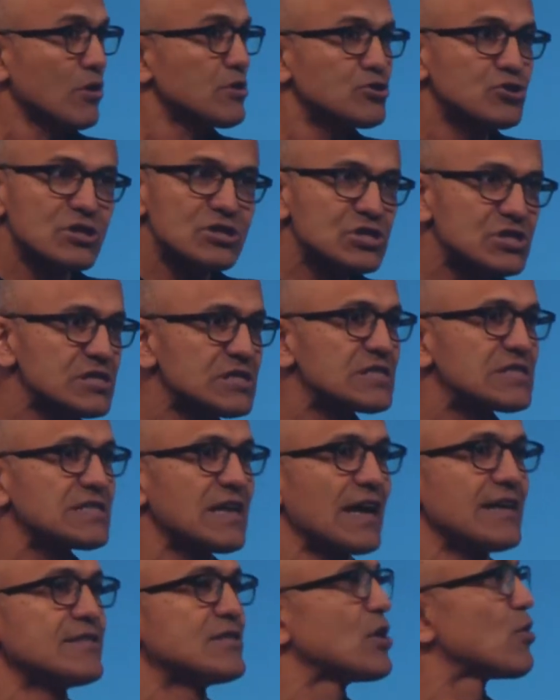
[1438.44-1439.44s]
just
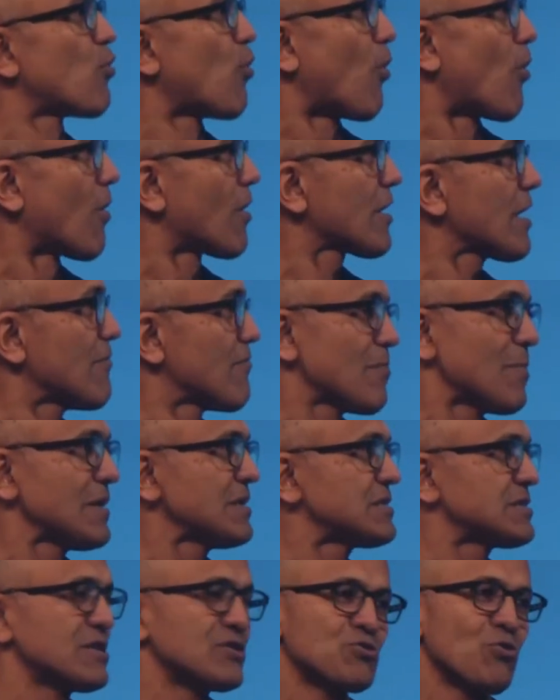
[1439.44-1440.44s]
inside their org.
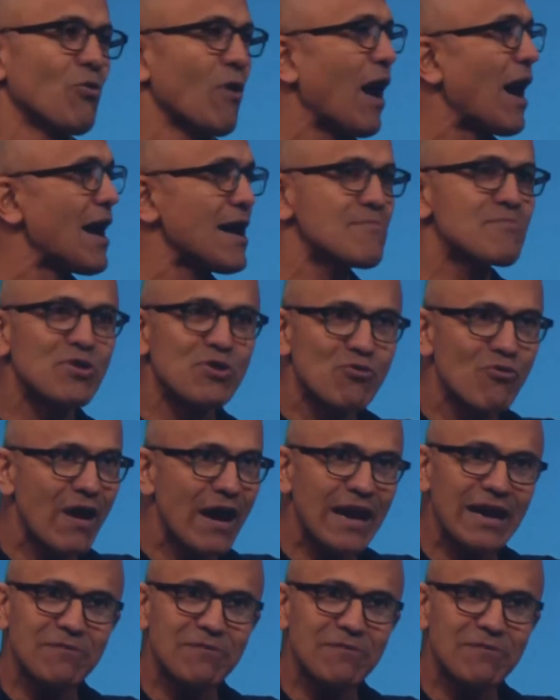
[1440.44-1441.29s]
Everybody says, oh, I'm great,